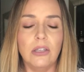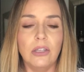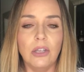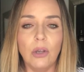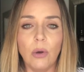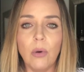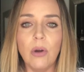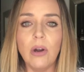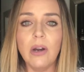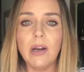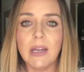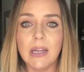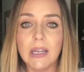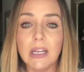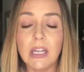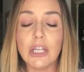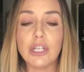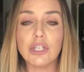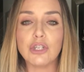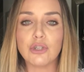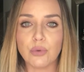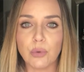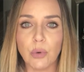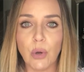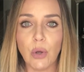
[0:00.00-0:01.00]
You're in
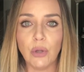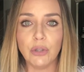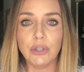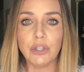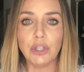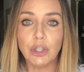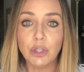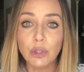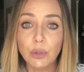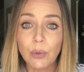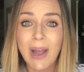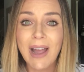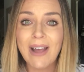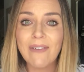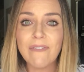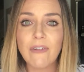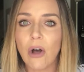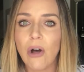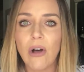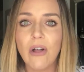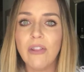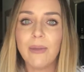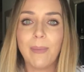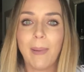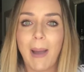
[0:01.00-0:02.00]
control. You have
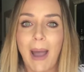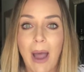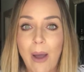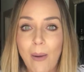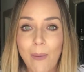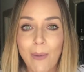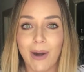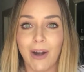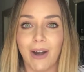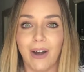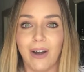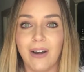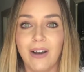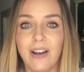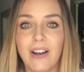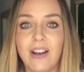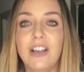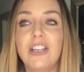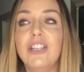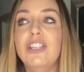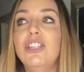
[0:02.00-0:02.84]
all the power.